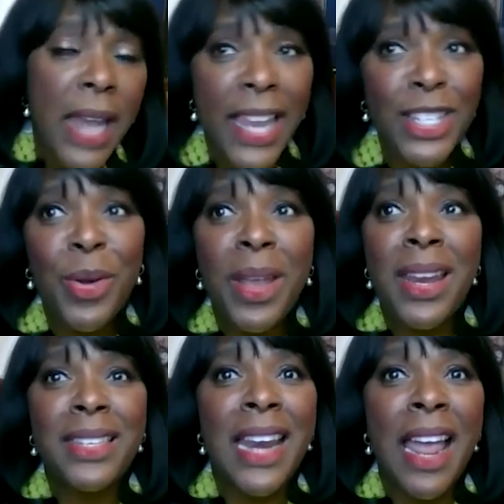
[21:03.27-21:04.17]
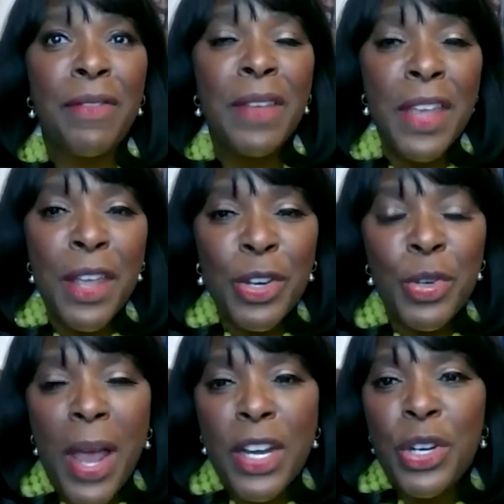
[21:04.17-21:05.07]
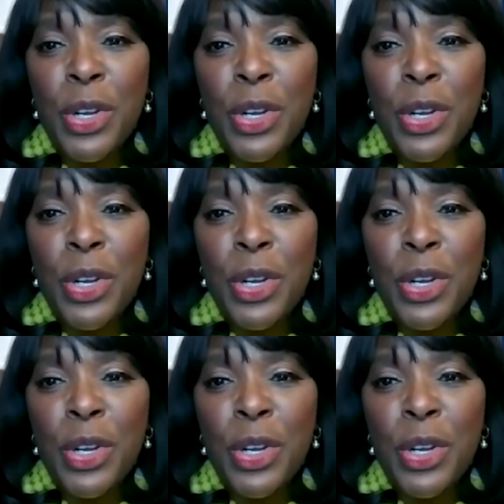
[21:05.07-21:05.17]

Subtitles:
tax credits that I've tried to